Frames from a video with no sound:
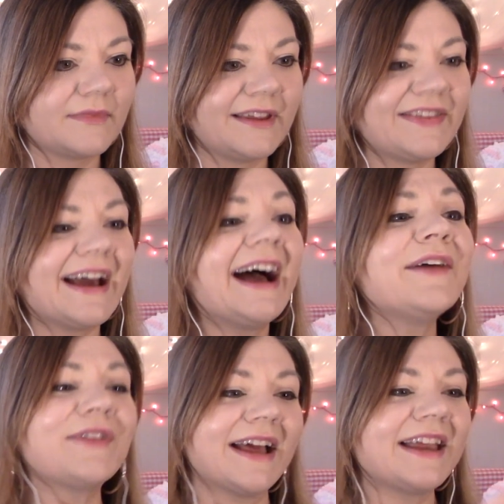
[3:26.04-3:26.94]

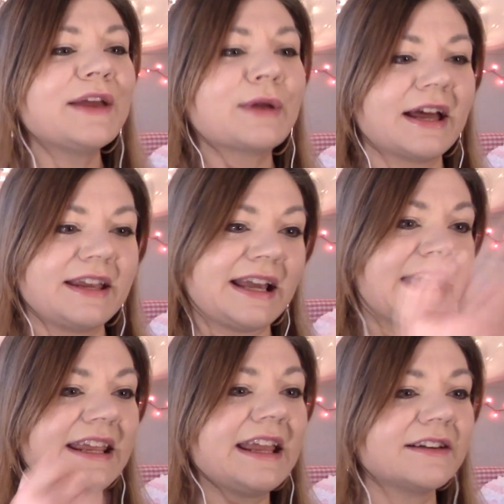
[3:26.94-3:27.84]
That's that. He got, he
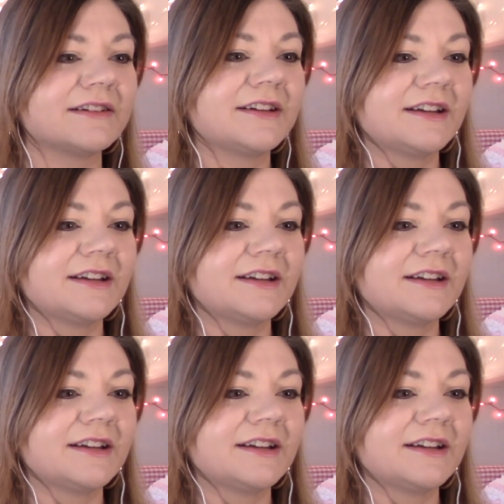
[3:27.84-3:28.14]
got eaten.